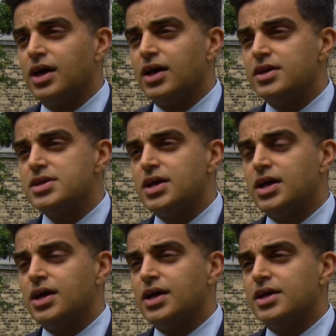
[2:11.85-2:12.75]
uh,
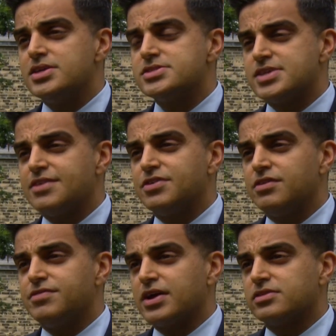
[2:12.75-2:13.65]
uh safe and
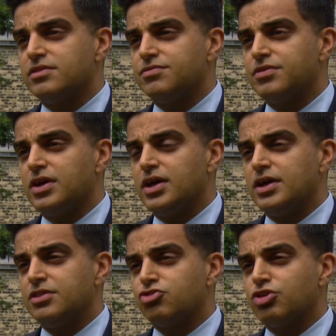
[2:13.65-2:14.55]
effective uh,
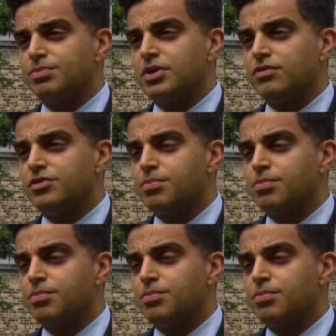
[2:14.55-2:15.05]
in the treatment of